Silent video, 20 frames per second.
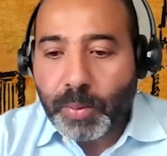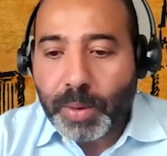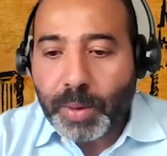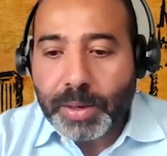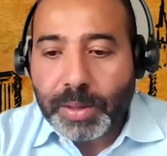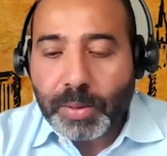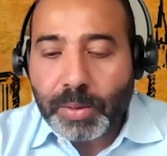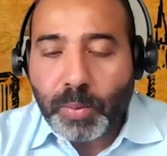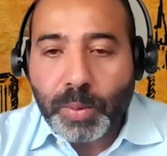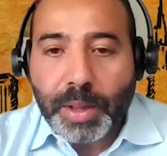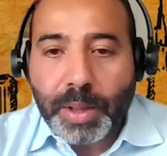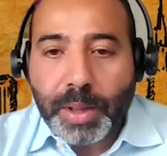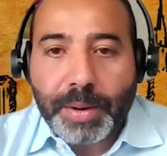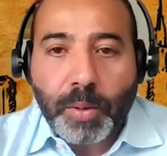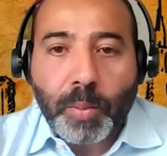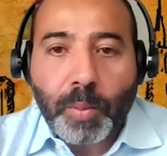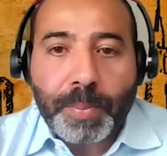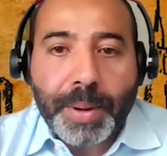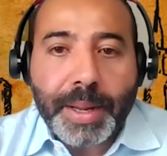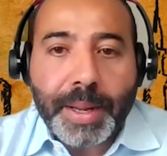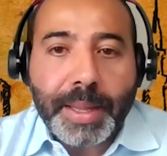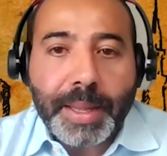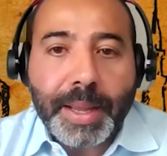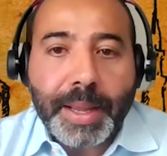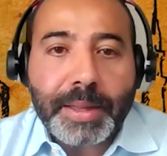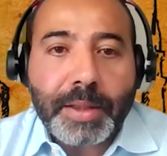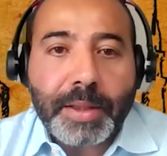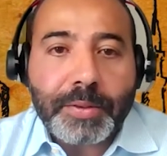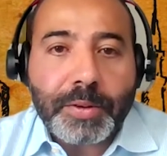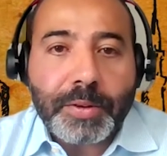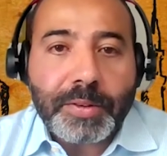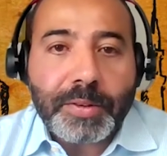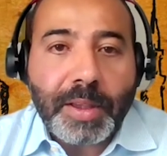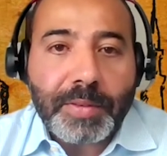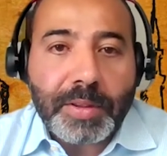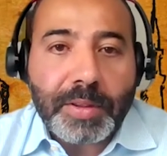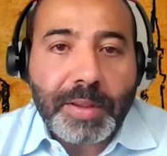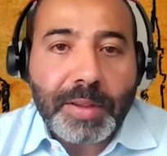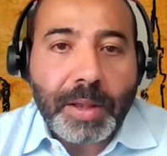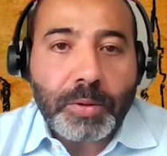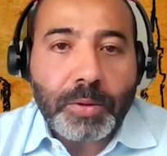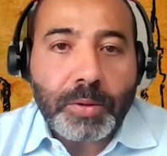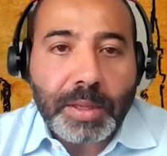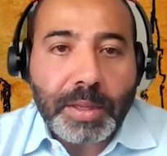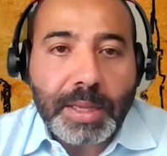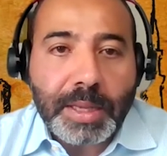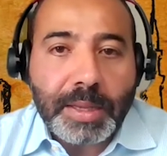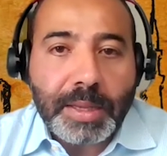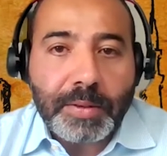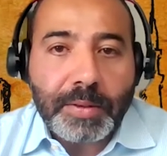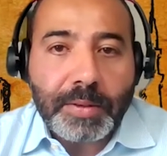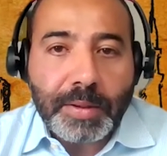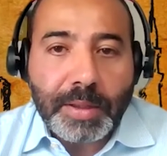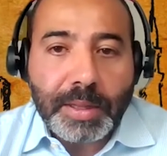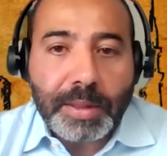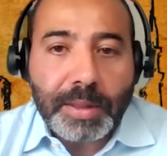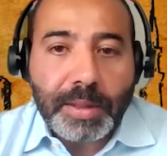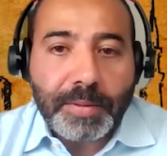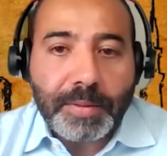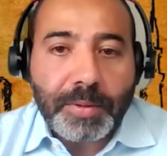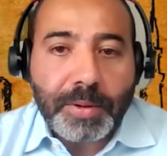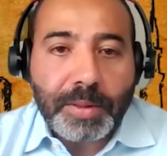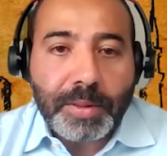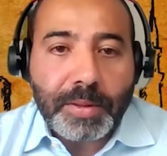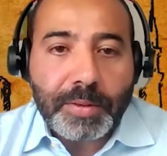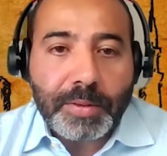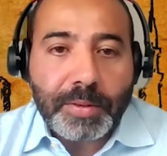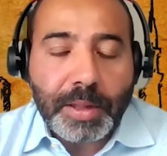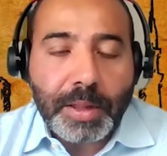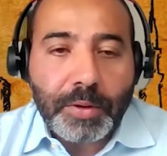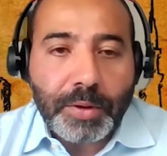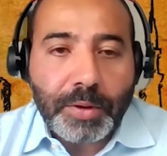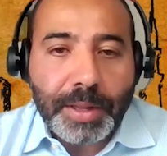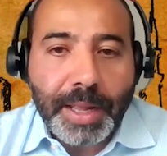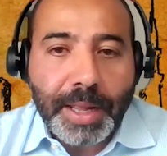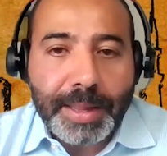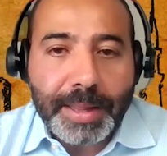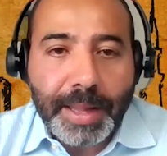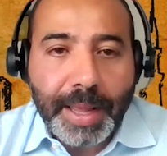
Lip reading: We are operating another 7,000 keys in different destinations.